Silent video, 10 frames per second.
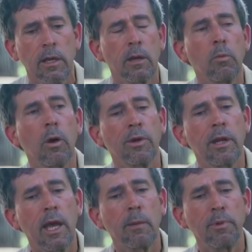And what would
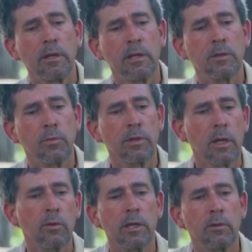happen is when
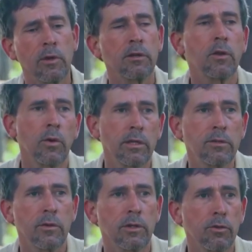they were getting ready to go
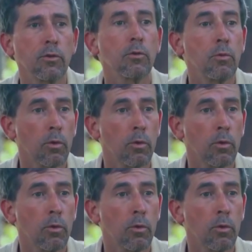into a new,